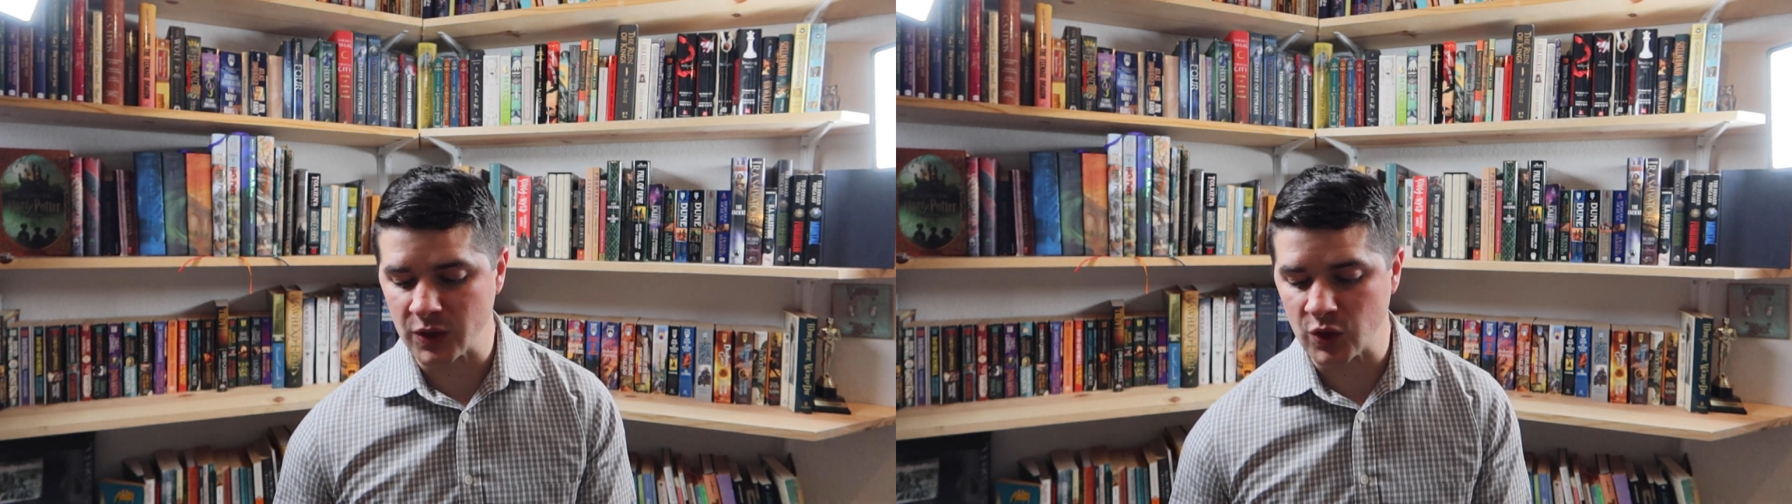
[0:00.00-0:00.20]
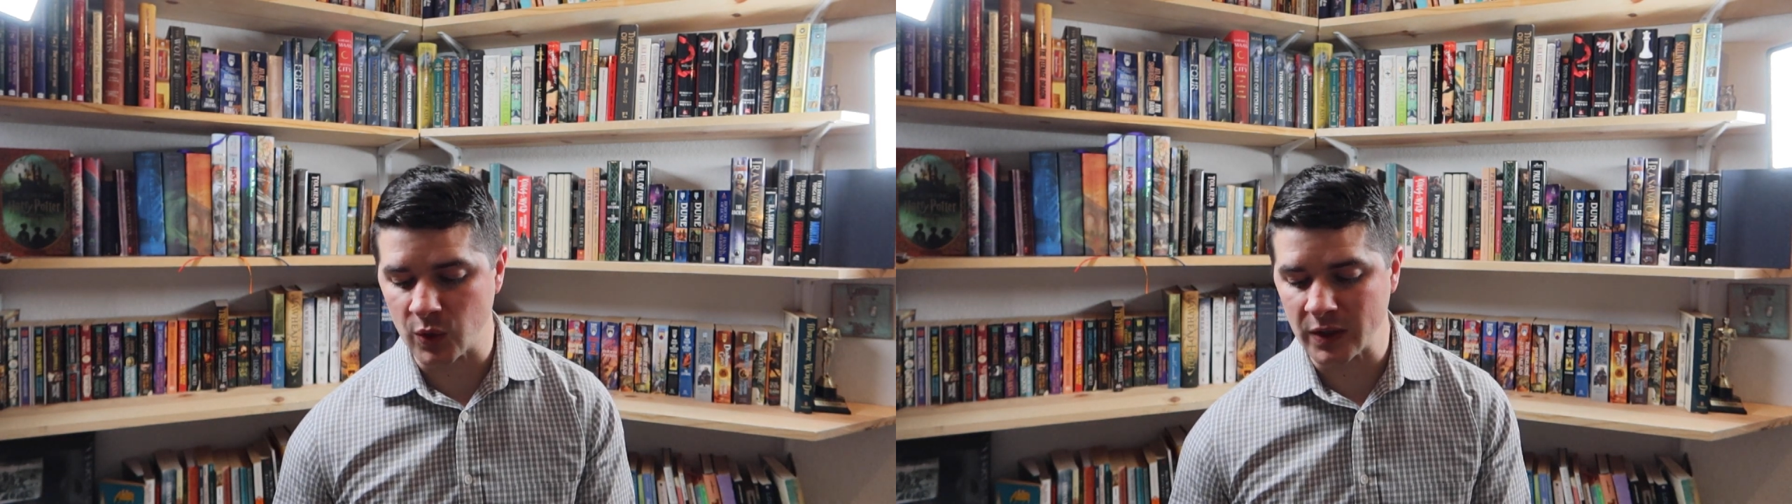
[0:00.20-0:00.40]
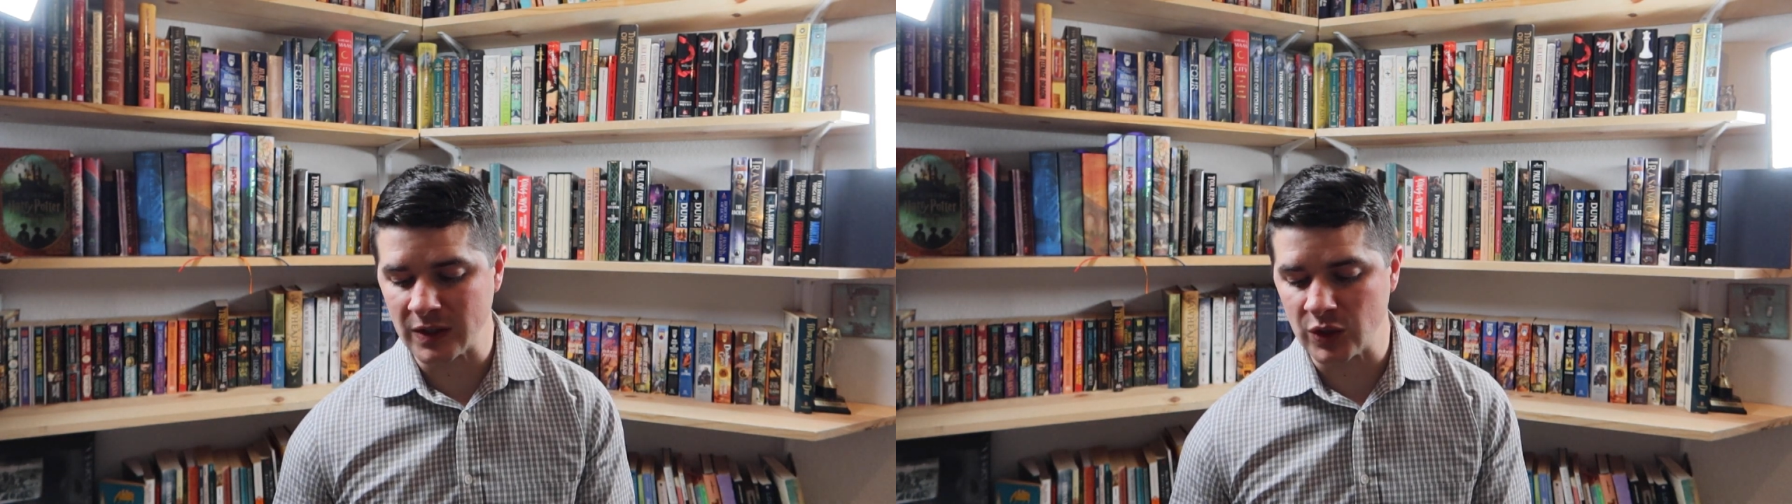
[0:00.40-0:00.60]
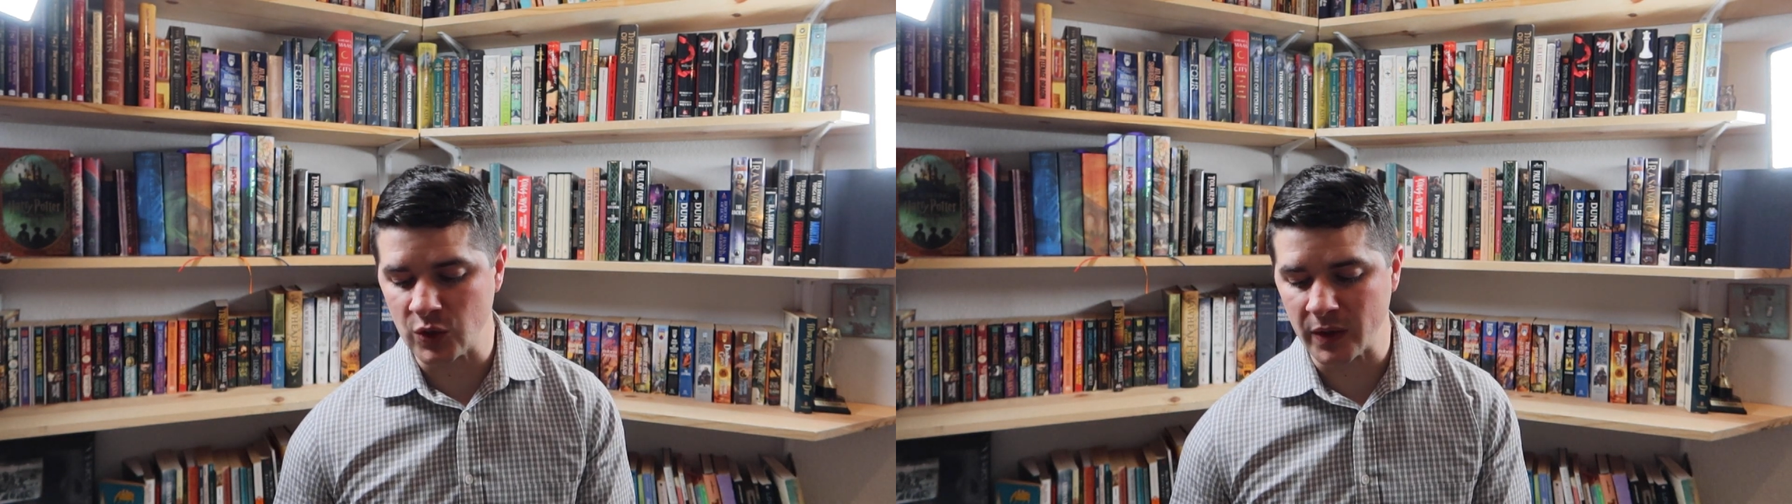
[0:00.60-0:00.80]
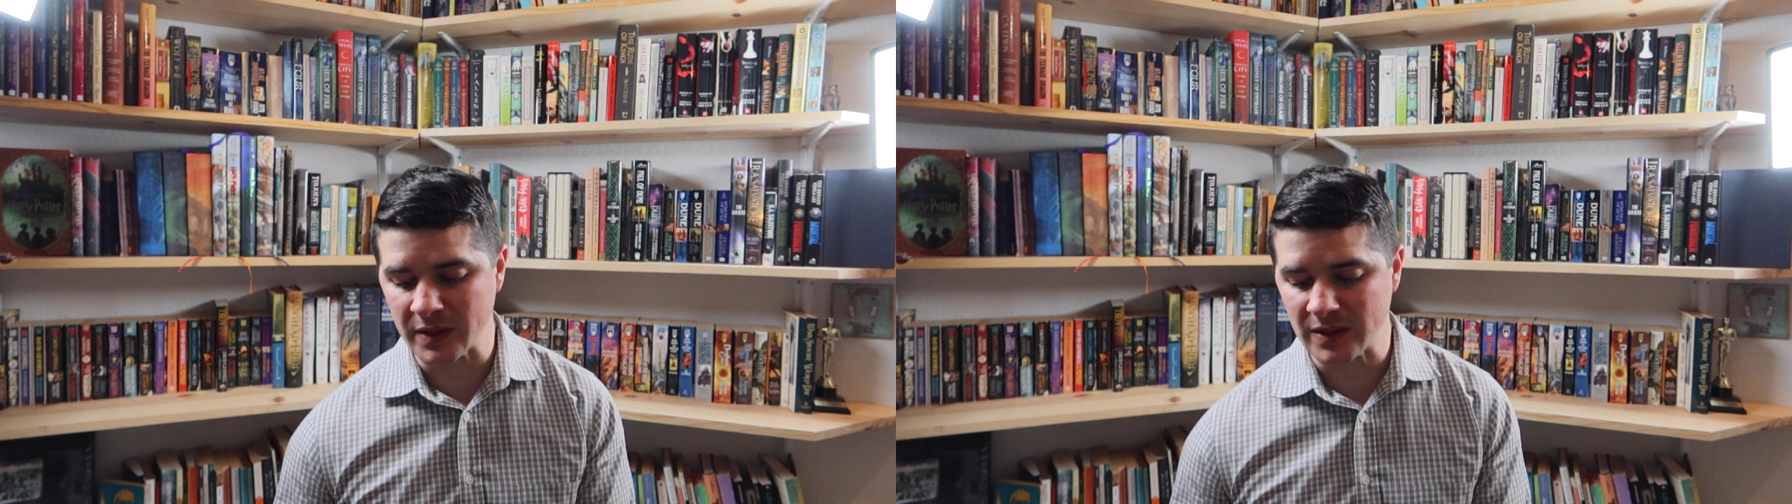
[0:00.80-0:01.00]
and joy to the
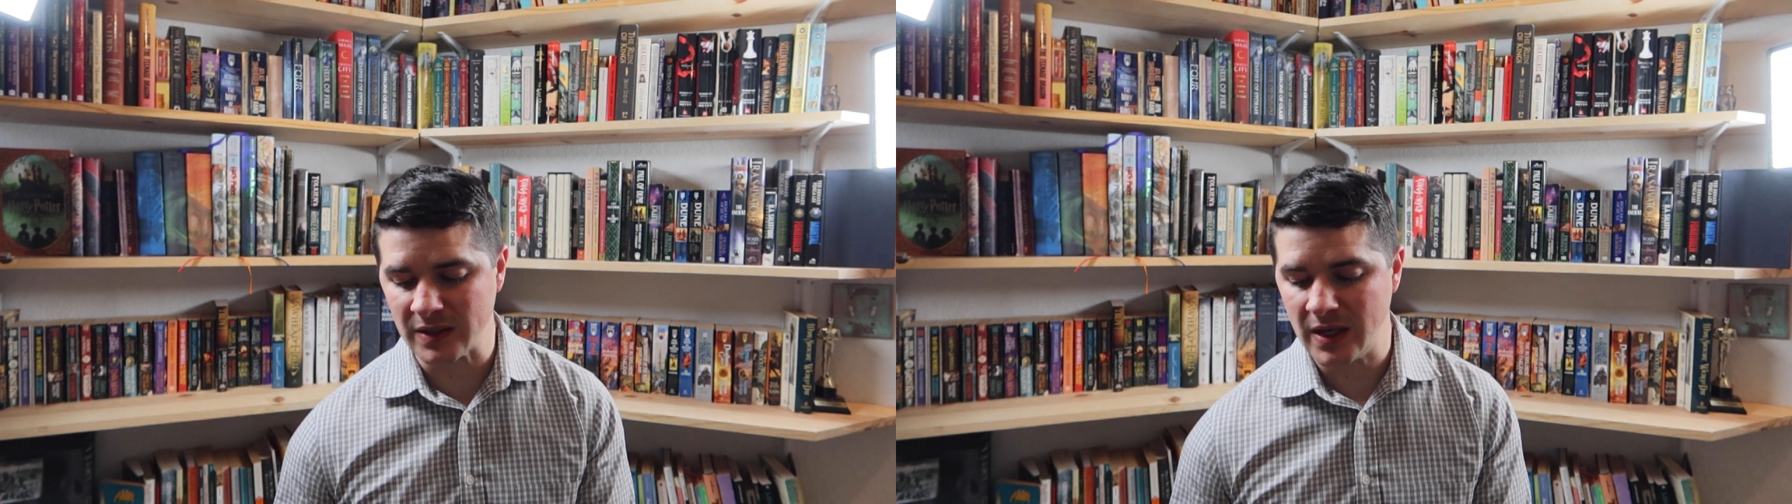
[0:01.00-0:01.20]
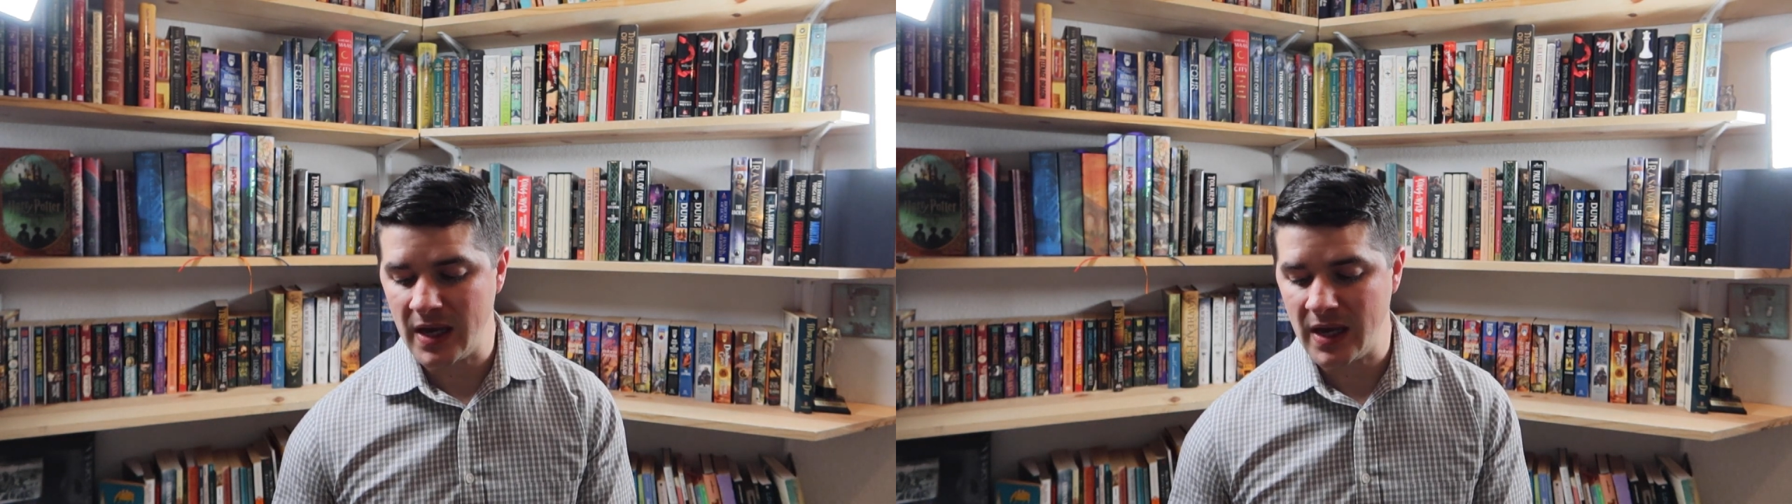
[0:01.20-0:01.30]
joyless.